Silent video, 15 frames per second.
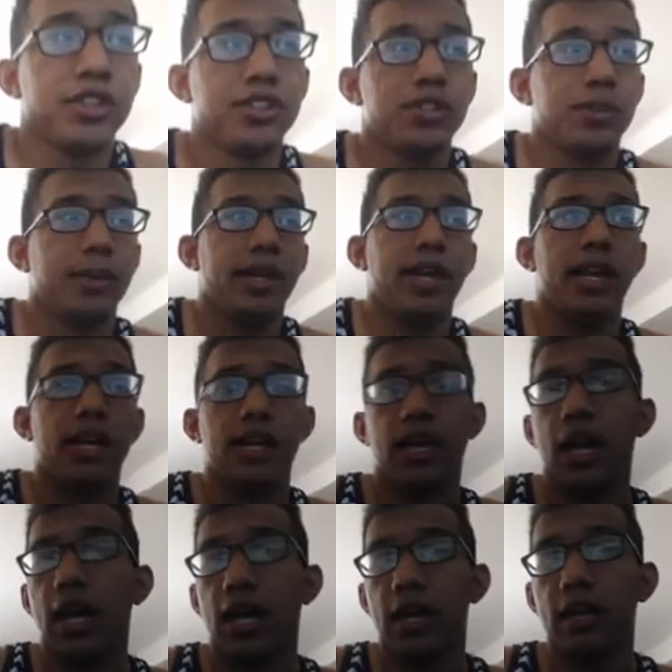an
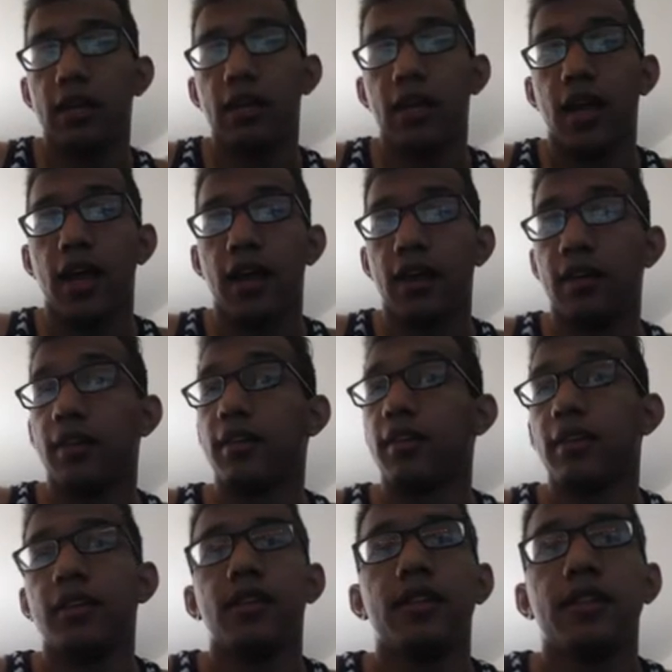8/9 and
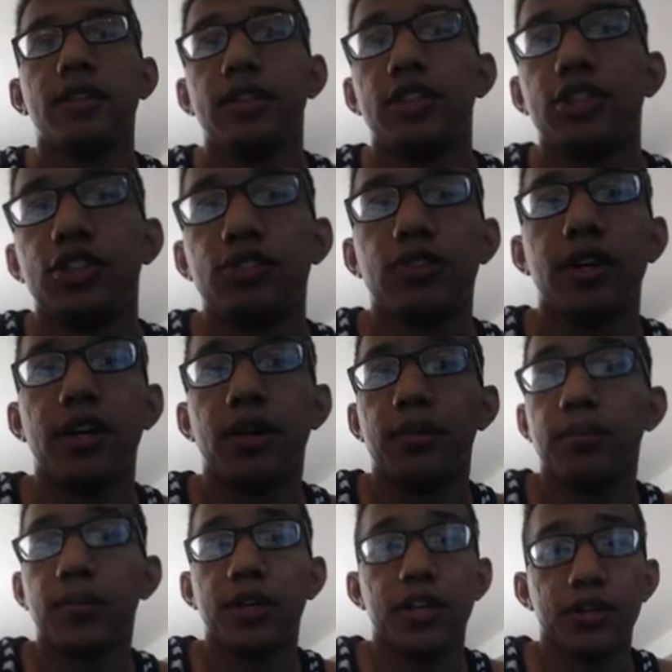straight
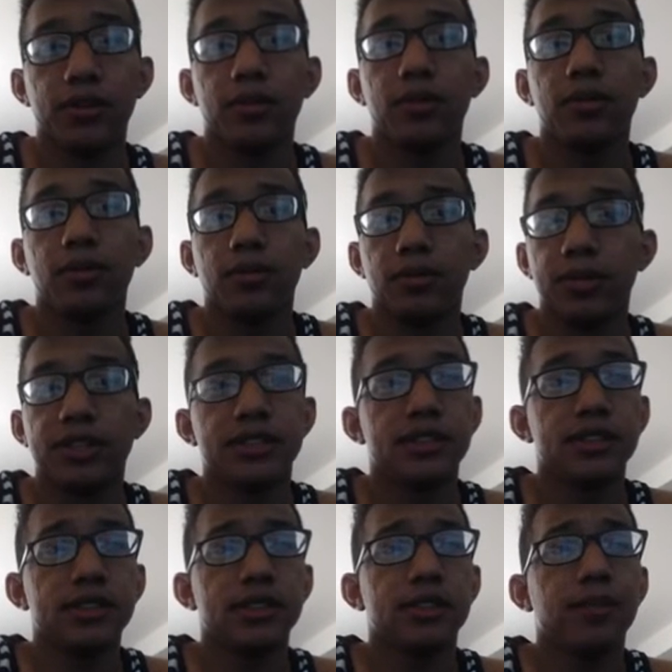up kill
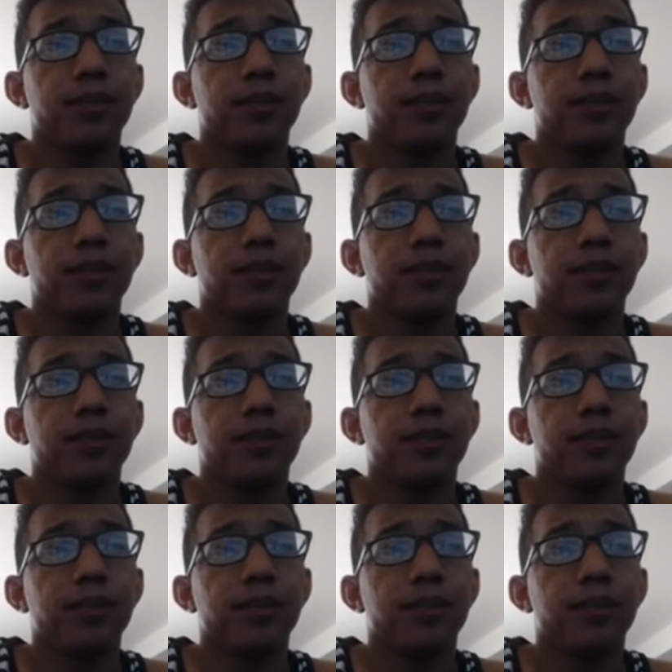Risas.